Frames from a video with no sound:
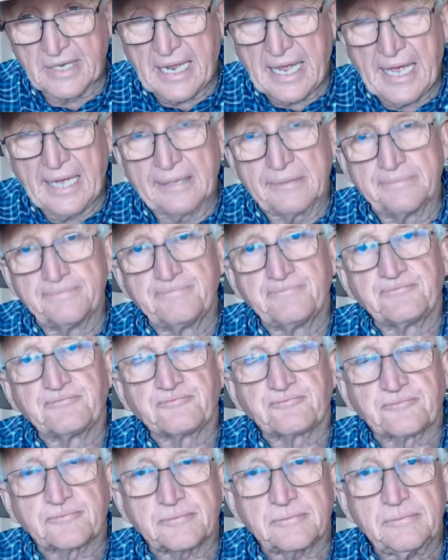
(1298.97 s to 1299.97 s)
And
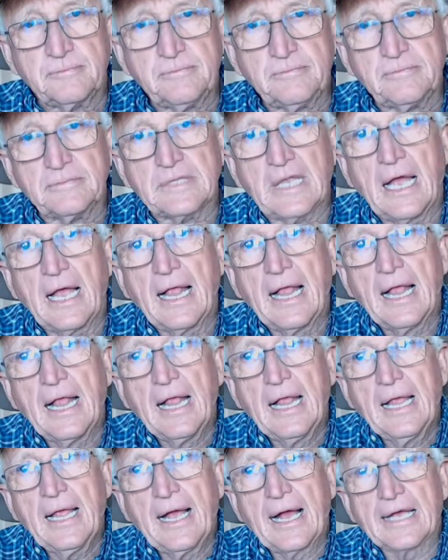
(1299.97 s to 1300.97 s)

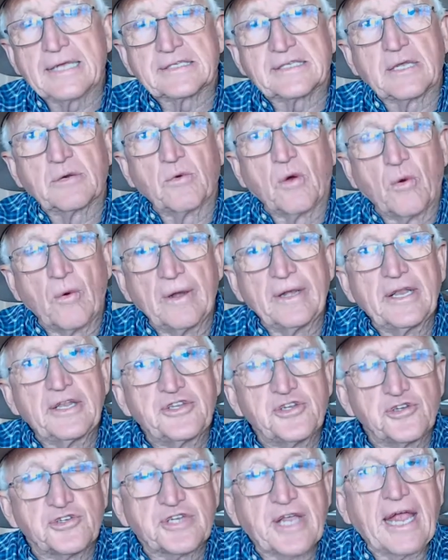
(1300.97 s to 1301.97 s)
I said, "Well, when did
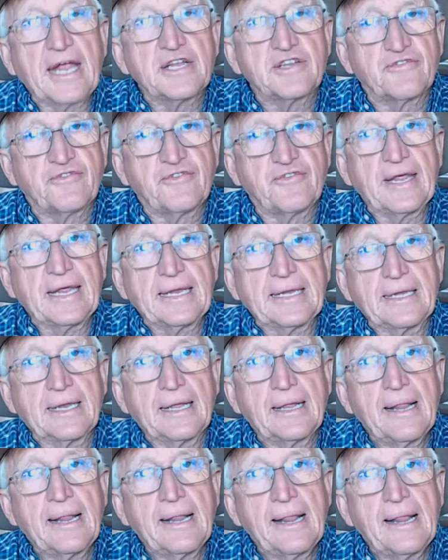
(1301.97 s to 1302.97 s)
you change
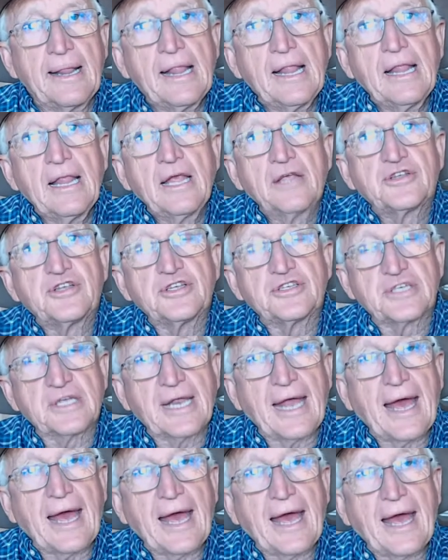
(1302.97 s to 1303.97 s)
feed?" She said,
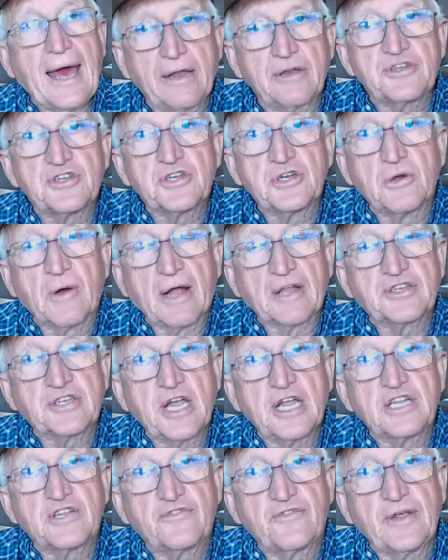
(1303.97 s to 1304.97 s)
"How how did you know I
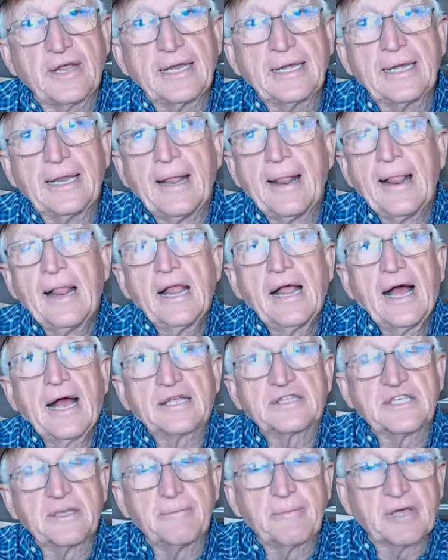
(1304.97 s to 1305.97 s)
changed feed?"
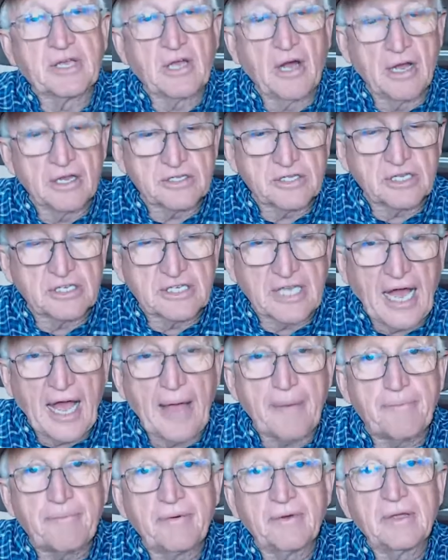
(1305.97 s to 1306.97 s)
I said, "Because the
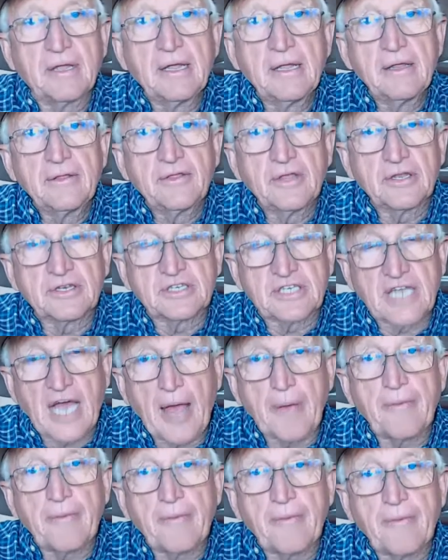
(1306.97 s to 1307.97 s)
type of, the
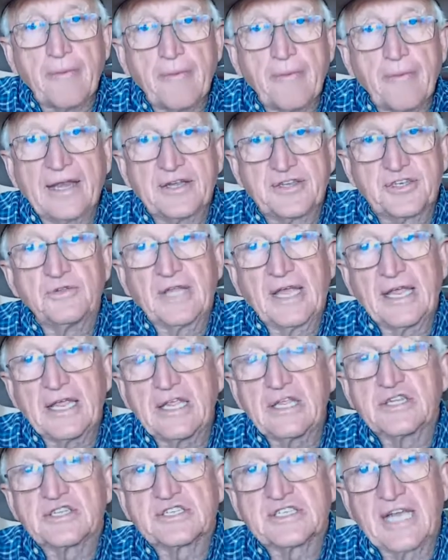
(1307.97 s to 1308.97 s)
type of
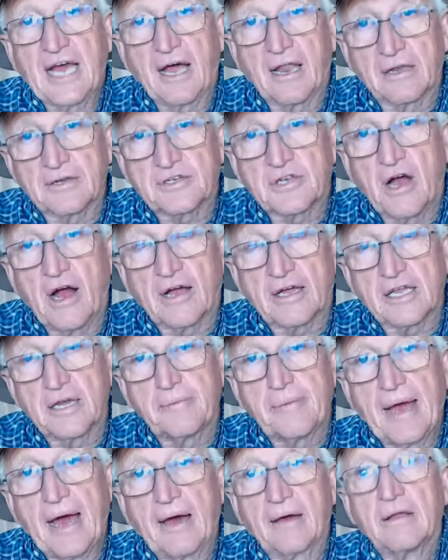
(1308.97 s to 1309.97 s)
attitude that he's talent
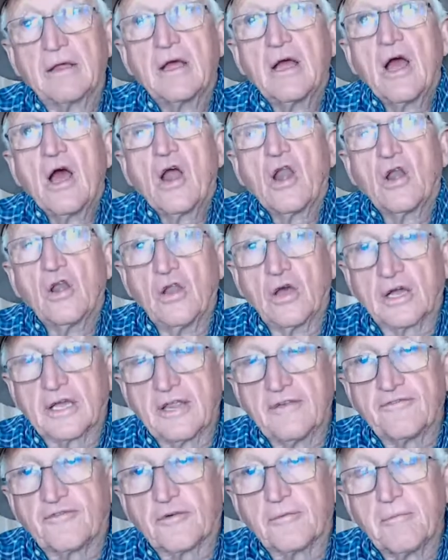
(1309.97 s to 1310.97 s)
talking about,
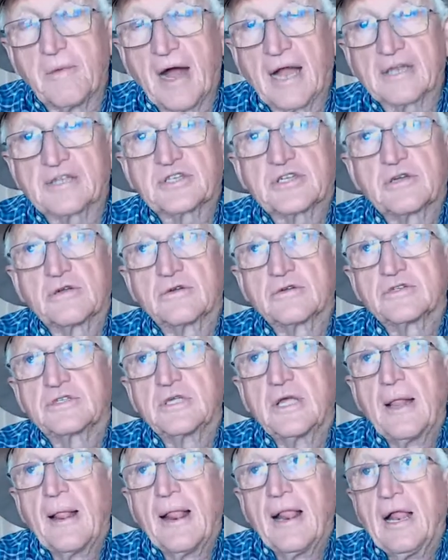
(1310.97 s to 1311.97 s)
looking for
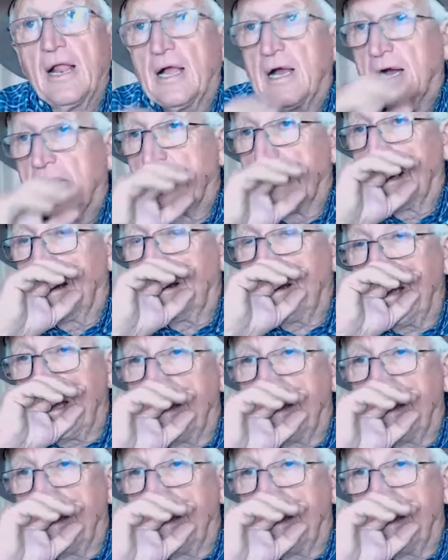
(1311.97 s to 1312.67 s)
monsters, uh,